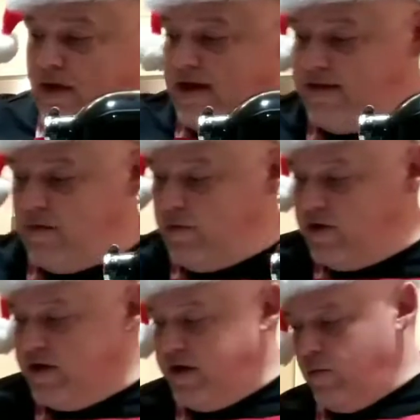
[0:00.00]
and then we're
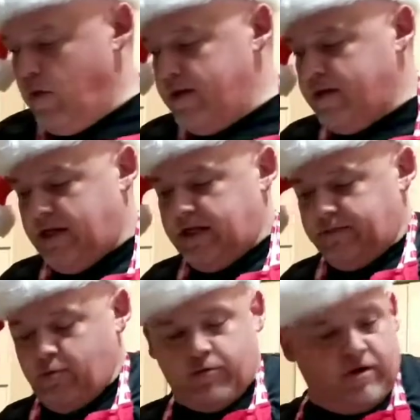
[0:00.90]
going to need 1
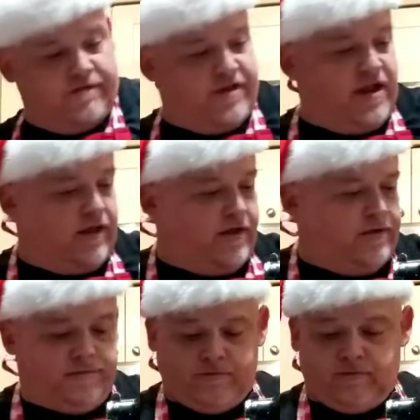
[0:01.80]
teaspoon of vanilla.